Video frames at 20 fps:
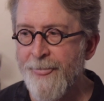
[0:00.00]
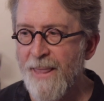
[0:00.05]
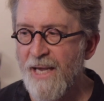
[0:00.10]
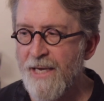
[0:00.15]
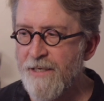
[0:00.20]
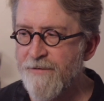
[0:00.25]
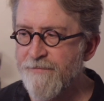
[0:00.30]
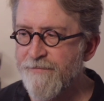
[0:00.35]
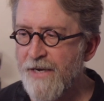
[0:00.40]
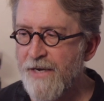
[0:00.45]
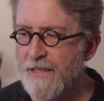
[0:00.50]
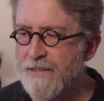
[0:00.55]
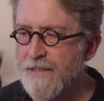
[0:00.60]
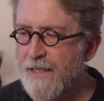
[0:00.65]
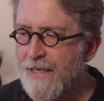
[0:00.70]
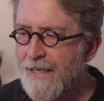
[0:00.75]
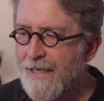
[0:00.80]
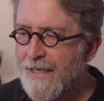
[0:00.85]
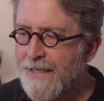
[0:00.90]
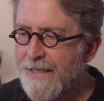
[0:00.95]
And in fact,
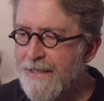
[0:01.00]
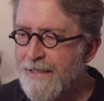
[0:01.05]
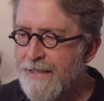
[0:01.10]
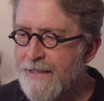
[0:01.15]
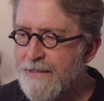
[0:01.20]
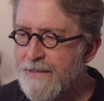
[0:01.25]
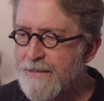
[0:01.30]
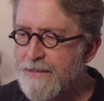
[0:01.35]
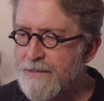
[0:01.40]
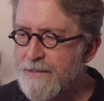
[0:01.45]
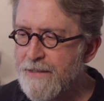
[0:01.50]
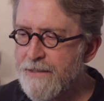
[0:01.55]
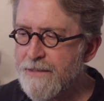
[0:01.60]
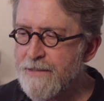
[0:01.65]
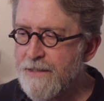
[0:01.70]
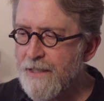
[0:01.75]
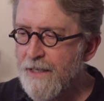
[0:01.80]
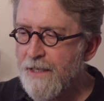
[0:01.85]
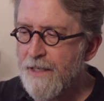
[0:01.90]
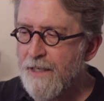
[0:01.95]
it is
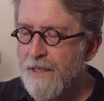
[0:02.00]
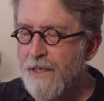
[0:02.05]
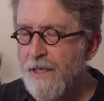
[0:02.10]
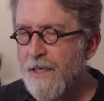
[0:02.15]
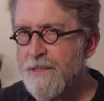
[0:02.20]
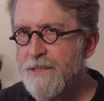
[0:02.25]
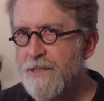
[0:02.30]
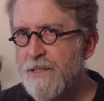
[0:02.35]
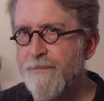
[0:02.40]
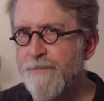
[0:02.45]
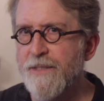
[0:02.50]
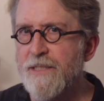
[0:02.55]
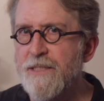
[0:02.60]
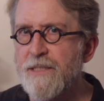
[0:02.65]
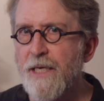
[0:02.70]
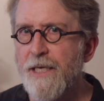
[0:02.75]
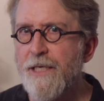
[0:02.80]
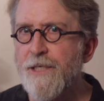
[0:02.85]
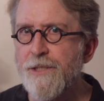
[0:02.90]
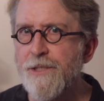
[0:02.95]
this
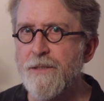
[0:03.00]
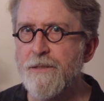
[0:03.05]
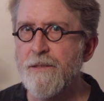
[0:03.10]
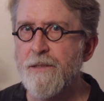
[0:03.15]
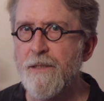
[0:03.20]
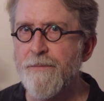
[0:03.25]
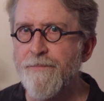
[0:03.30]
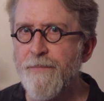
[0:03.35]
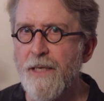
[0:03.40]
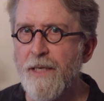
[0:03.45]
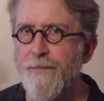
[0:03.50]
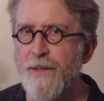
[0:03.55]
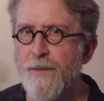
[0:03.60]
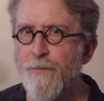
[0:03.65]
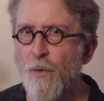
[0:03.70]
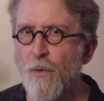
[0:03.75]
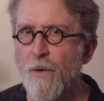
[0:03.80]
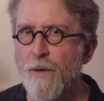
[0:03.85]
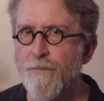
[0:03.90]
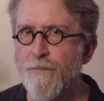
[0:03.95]
customization that may be
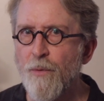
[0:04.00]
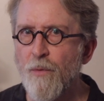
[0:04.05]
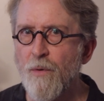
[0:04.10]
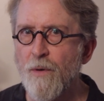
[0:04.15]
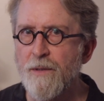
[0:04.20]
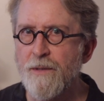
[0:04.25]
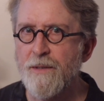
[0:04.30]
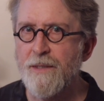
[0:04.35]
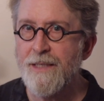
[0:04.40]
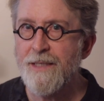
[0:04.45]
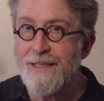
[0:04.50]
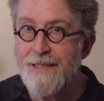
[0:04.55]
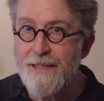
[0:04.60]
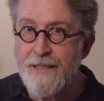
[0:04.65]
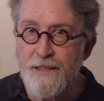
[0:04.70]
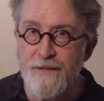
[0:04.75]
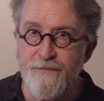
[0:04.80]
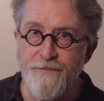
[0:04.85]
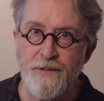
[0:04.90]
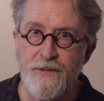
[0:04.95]
more important than
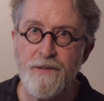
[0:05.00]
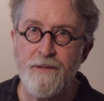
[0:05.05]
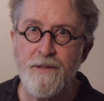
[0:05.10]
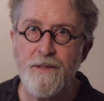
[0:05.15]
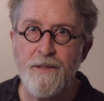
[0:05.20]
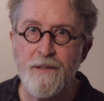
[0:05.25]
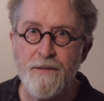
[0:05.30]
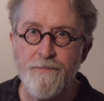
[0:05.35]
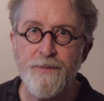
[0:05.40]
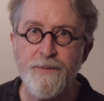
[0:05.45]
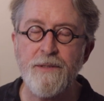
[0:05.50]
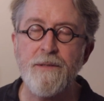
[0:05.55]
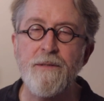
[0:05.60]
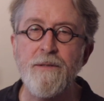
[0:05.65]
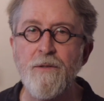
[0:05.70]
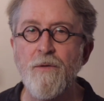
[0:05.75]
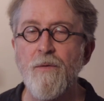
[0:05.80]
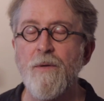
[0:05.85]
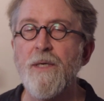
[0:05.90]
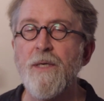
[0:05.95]
even the
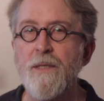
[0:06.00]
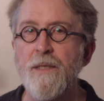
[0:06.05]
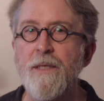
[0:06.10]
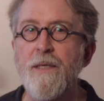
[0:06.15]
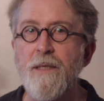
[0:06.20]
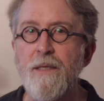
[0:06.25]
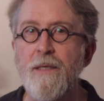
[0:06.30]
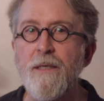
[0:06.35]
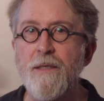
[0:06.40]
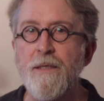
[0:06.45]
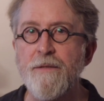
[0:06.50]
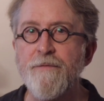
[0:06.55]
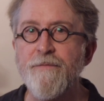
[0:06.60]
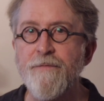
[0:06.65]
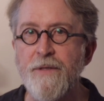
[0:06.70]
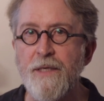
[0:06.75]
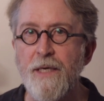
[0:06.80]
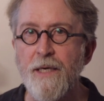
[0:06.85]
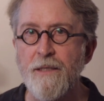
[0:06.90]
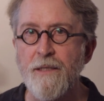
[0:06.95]
build quality
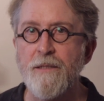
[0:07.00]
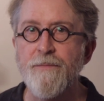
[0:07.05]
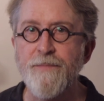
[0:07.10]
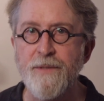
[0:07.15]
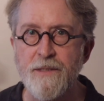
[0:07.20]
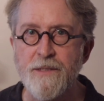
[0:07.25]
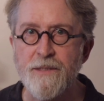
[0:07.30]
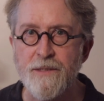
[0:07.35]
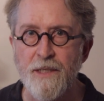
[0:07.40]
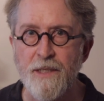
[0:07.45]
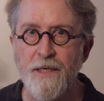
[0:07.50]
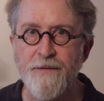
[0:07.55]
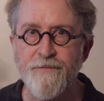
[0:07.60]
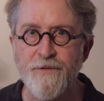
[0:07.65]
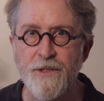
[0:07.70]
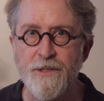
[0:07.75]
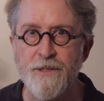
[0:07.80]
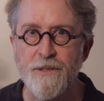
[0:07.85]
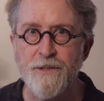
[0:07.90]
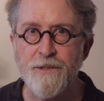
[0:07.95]
of the elements that I've
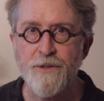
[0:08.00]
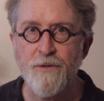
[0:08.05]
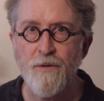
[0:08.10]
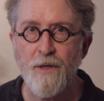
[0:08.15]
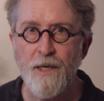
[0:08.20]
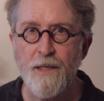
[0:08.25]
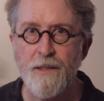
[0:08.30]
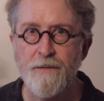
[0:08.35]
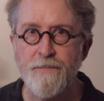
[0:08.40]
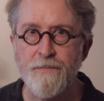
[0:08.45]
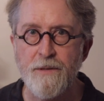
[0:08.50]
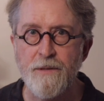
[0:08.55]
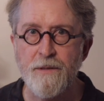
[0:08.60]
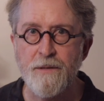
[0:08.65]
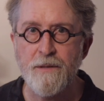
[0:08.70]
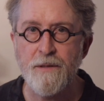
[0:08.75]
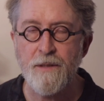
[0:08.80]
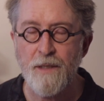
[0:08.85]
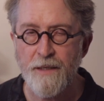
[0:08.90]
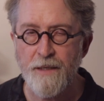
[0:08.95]
just described, the
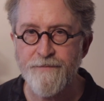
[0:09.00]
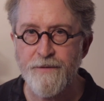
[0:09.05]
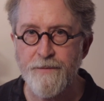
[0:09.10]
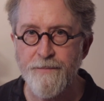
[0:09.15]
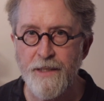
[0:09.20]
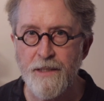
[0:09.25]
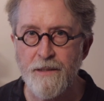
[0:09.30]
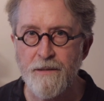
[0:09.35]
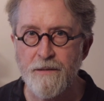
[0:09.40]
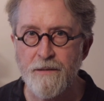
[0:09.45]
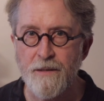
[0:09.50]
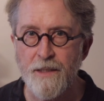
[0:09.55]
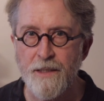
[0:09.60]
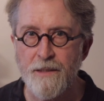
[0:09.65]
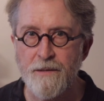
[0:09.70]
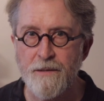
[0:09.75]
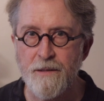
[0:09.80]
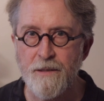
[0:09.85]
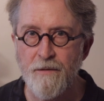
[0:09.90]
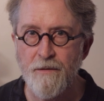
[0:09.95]
coffee maker
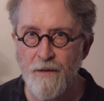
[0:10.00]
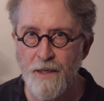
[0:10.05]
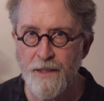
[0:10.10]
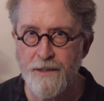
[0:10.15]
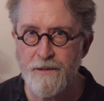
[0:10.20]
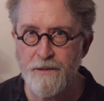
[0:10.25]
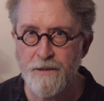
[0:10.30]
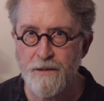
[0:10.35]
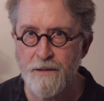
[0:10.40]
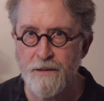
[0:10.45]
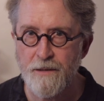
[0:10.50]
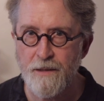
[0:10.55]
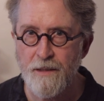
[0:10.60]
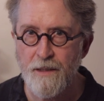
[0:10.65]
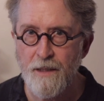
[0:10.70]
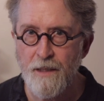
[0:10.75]
and the grinder.